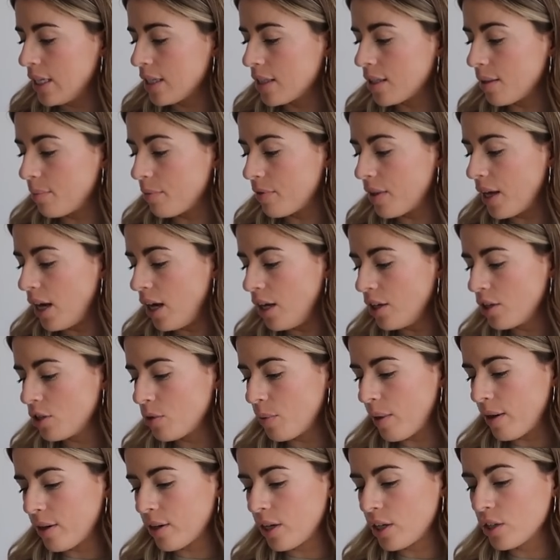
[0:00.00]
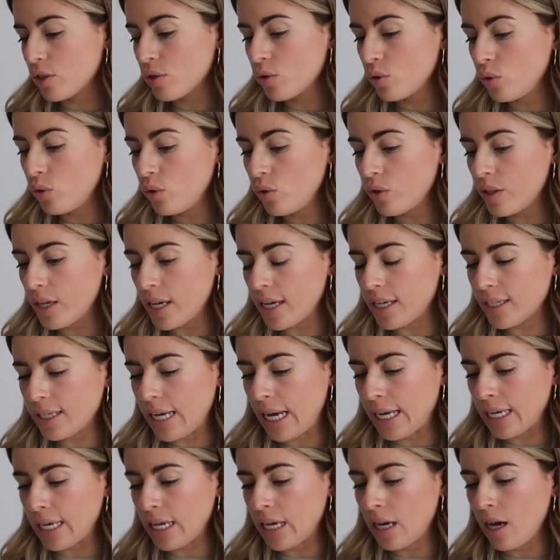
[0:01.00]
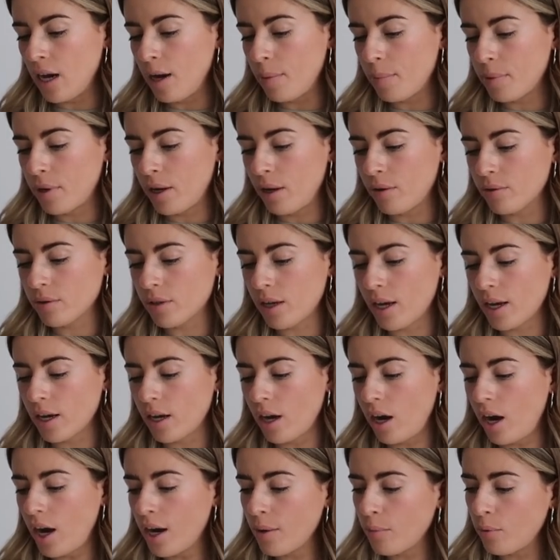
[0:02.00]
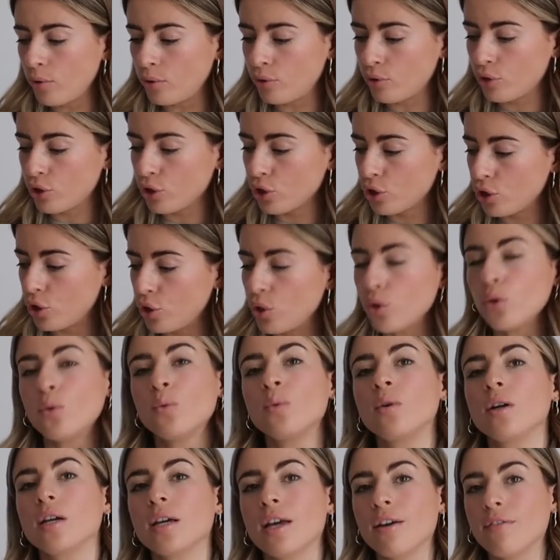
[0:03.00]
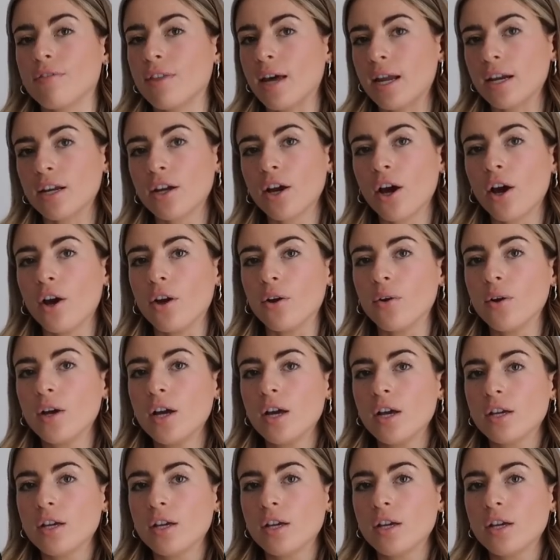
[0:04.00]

some of their underwear and I saw these hanging up and I was like, I want to give that a go.